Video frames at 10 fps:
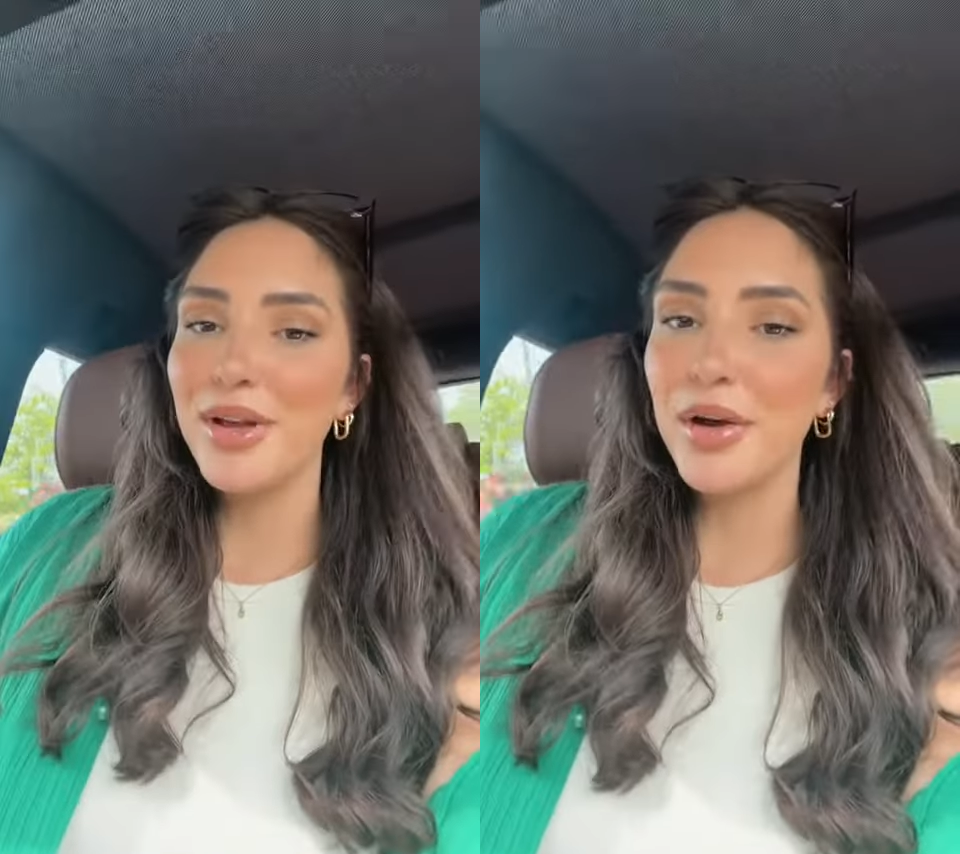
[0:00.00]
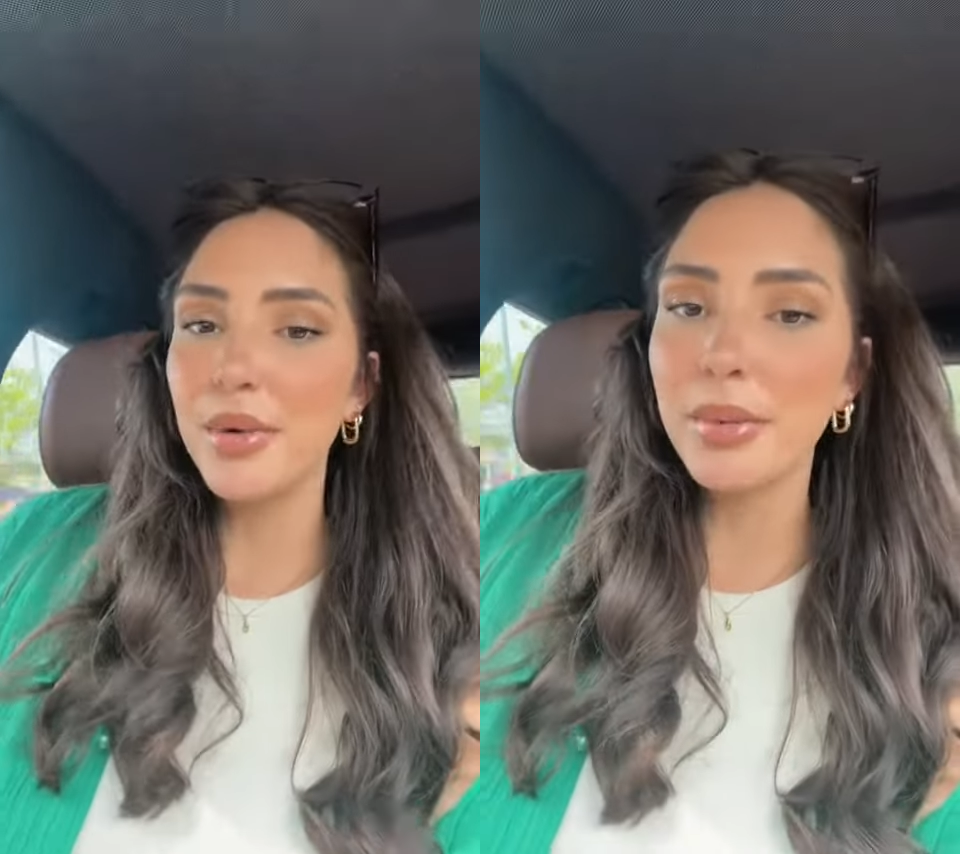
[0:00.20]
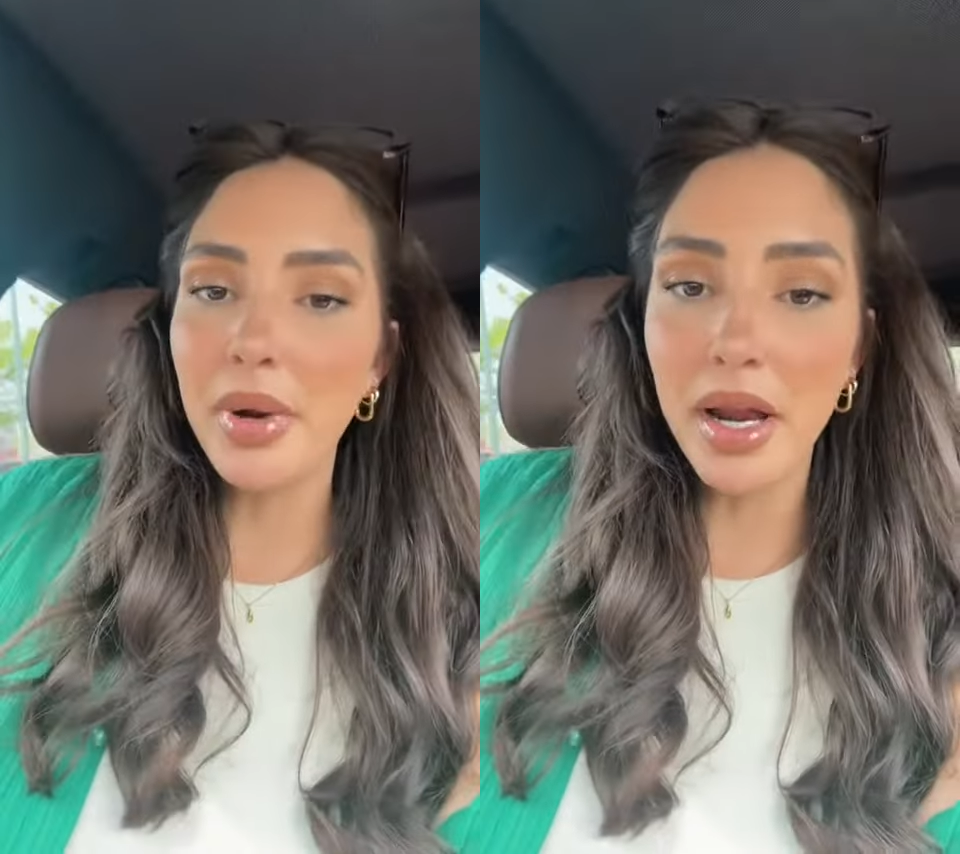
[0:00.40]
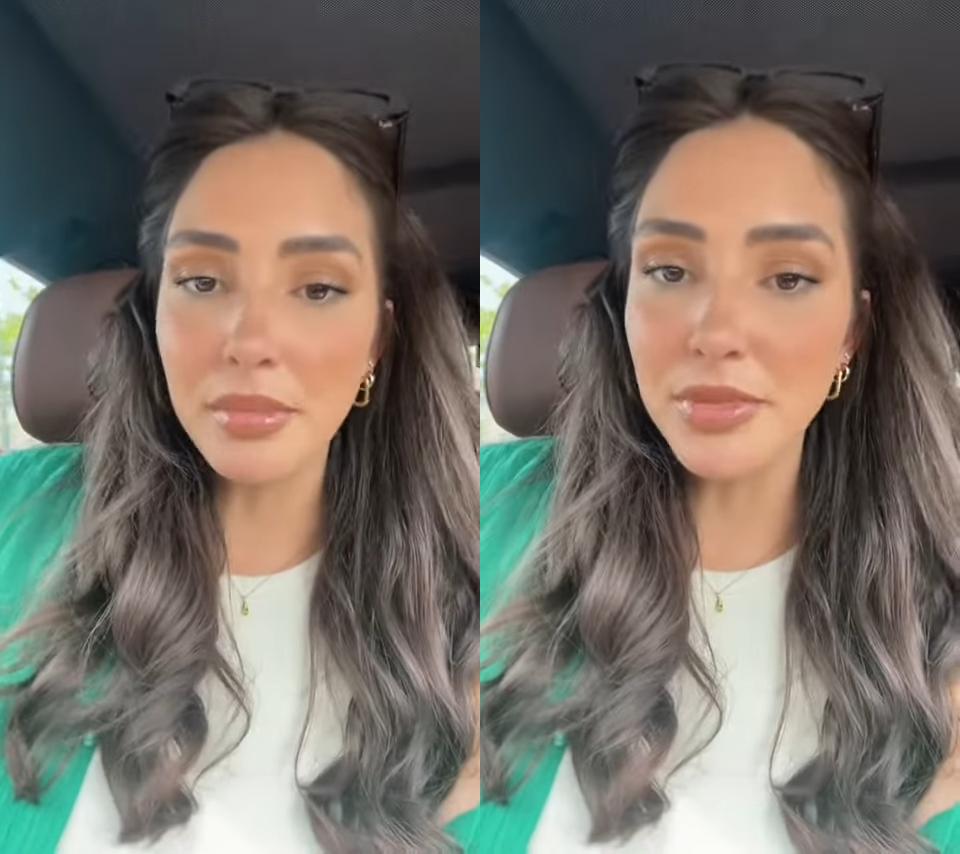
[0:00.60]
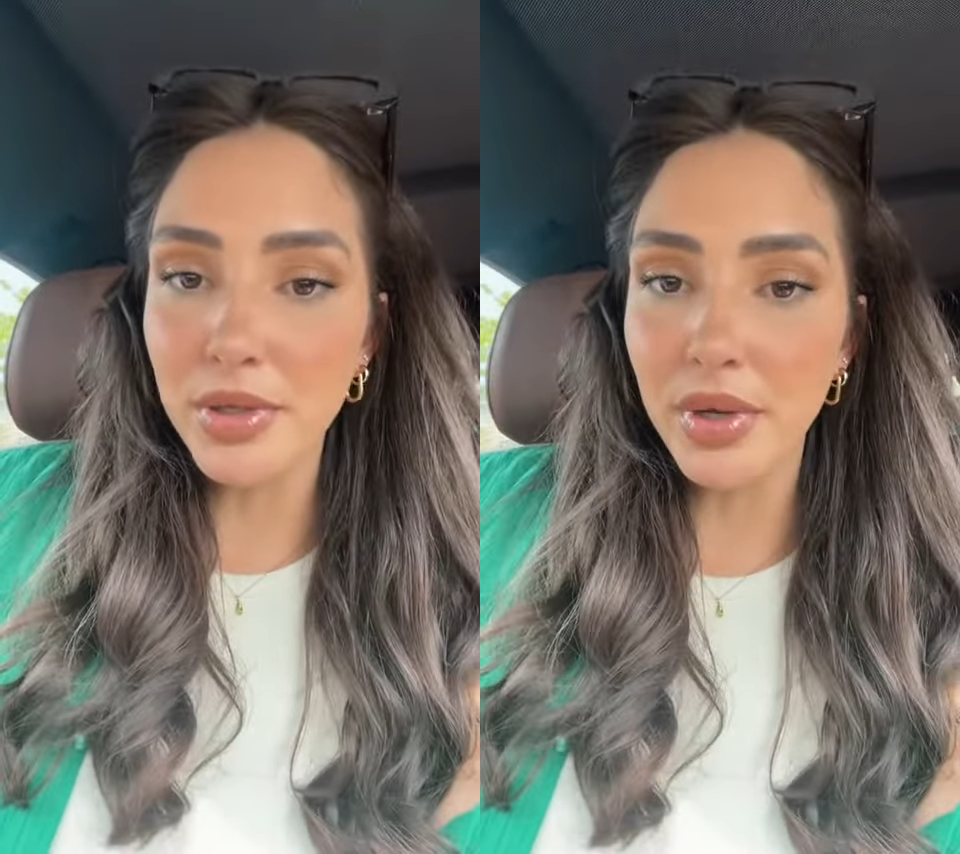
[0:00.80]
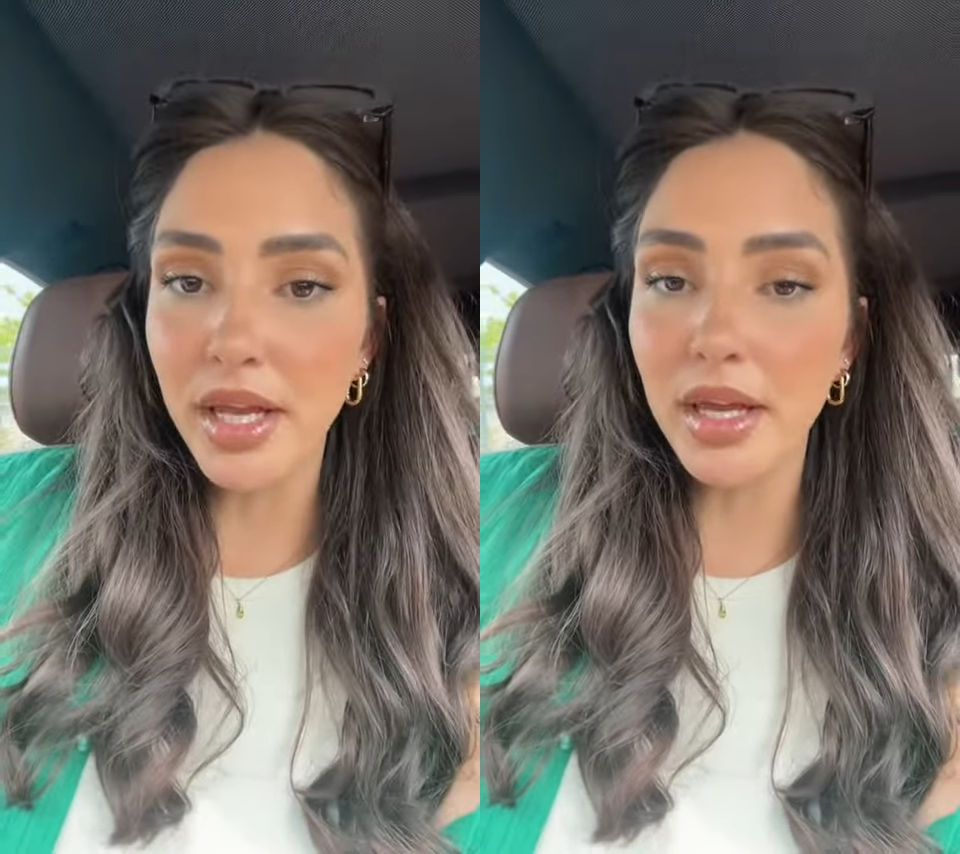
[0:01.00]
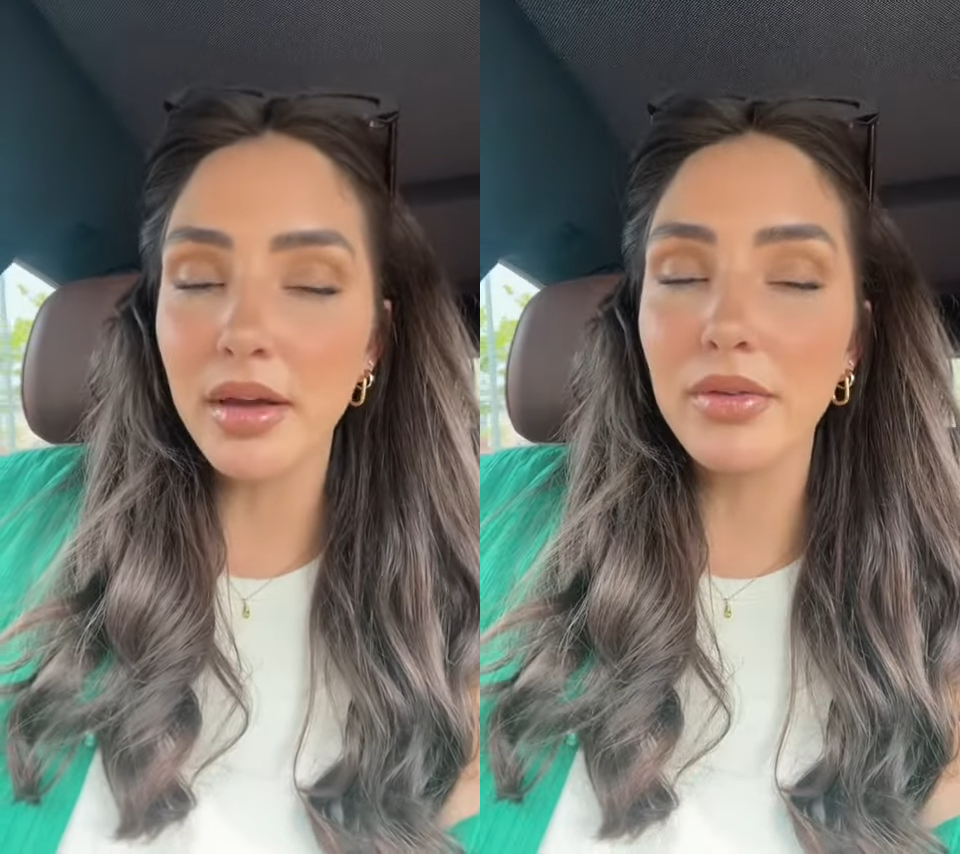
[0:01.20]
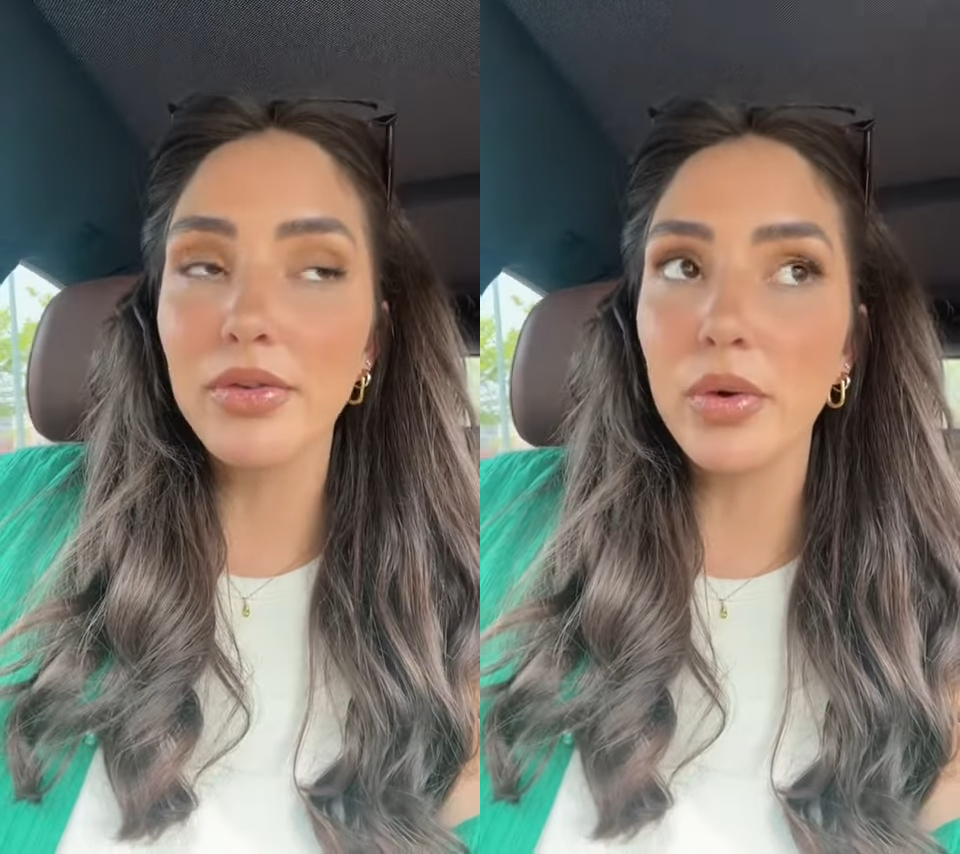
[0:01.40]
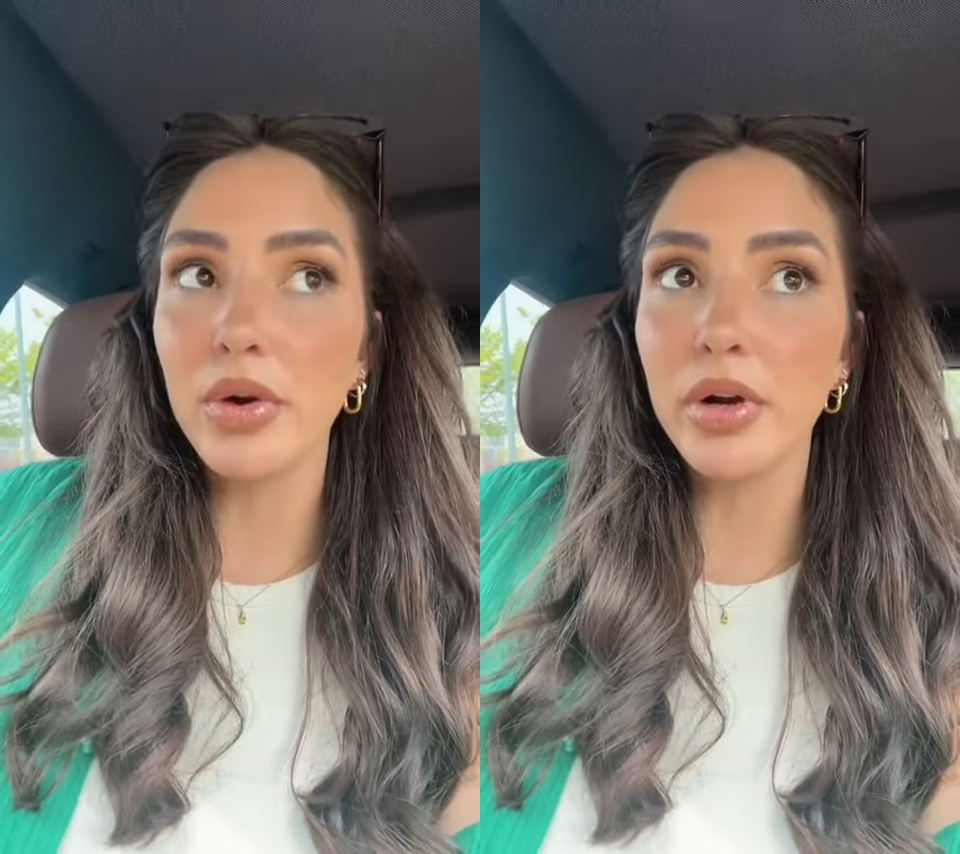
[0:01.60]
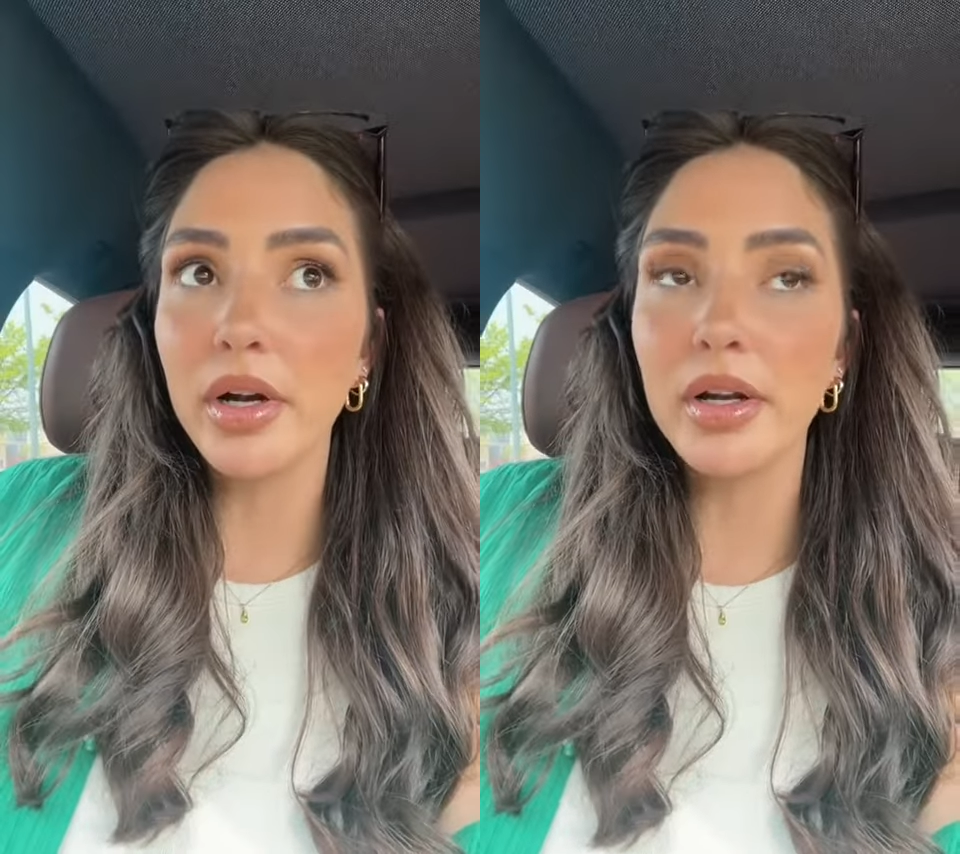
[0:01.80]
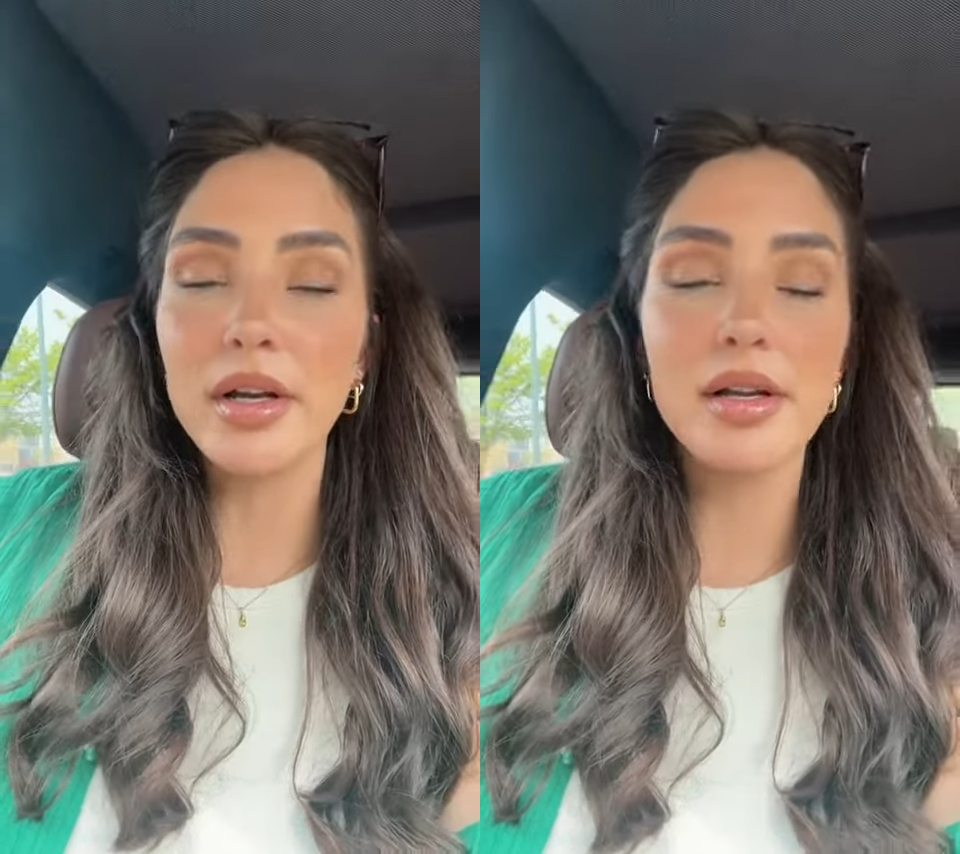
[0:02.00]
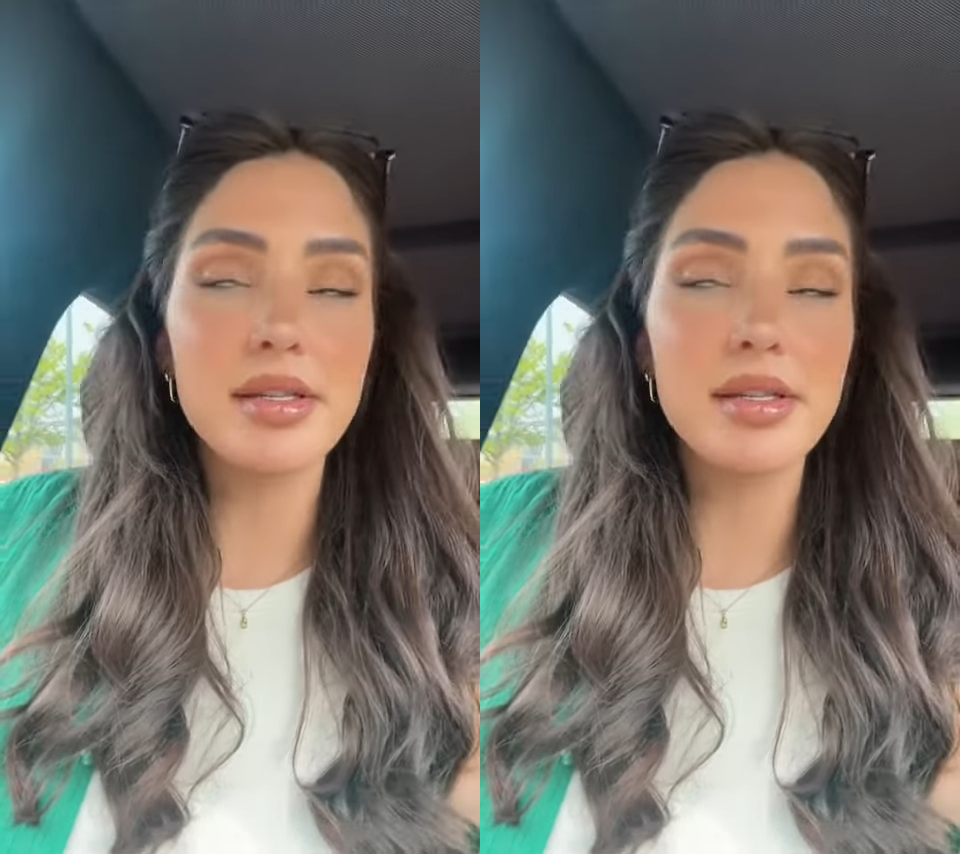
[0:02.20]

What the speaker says: know what I'm doing for